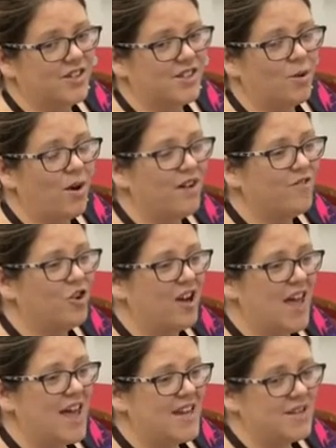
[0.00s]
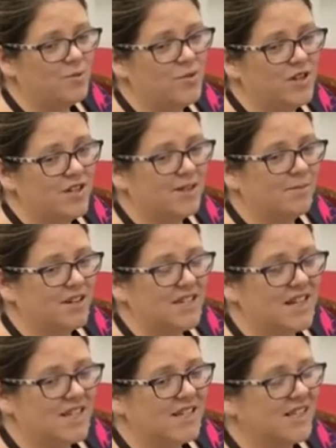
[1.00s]
So I've got 8 words in my
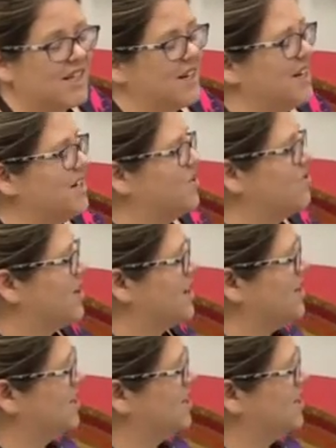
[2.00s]
sentence that I need to write.